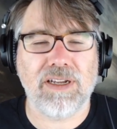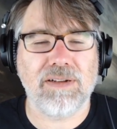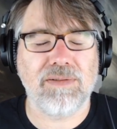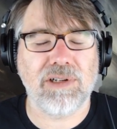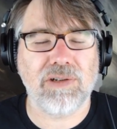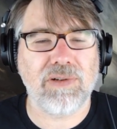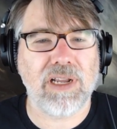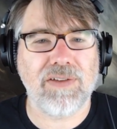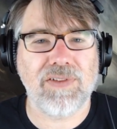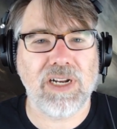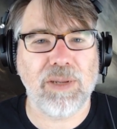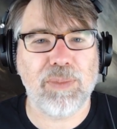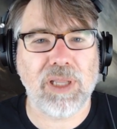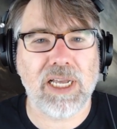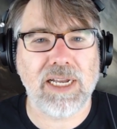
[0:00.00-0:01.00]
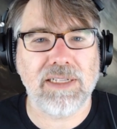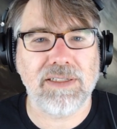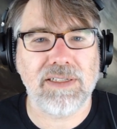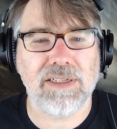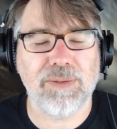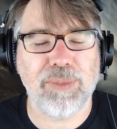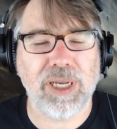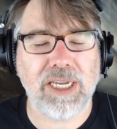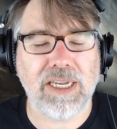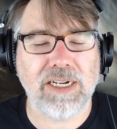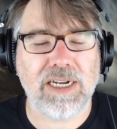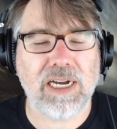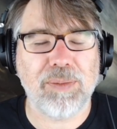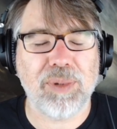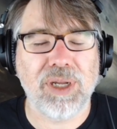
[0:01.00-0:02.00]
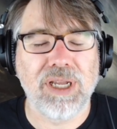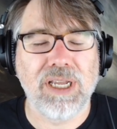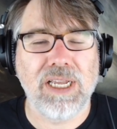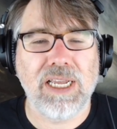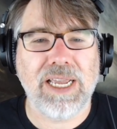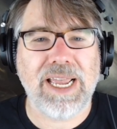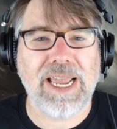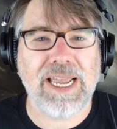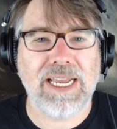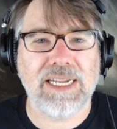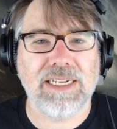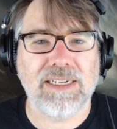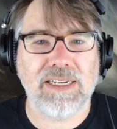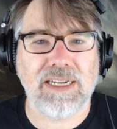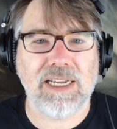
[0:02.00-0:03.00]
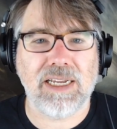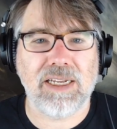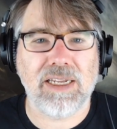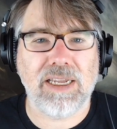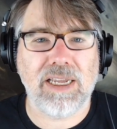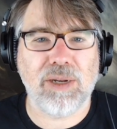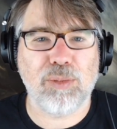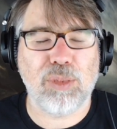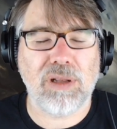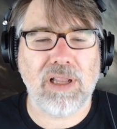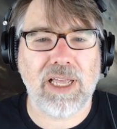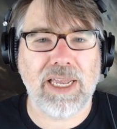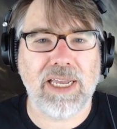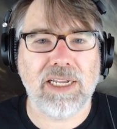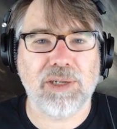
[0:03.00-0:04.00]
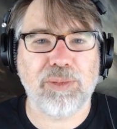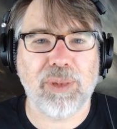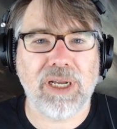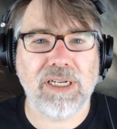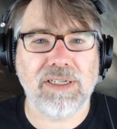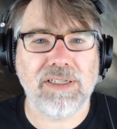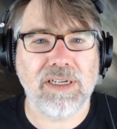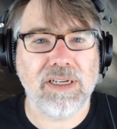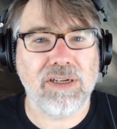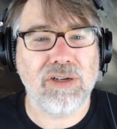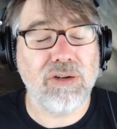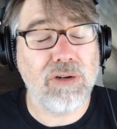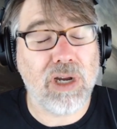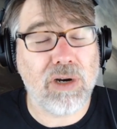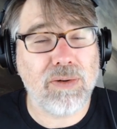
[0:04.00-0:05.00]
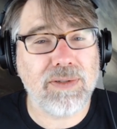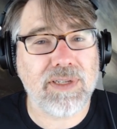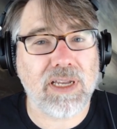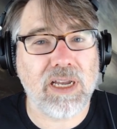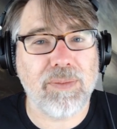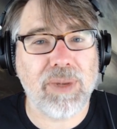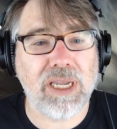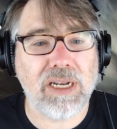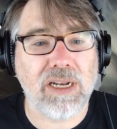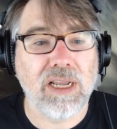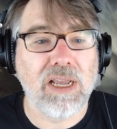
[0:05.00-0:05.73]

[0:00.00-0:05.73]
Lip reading: don't have any plans to pick it up and play it, but who knows? I mean,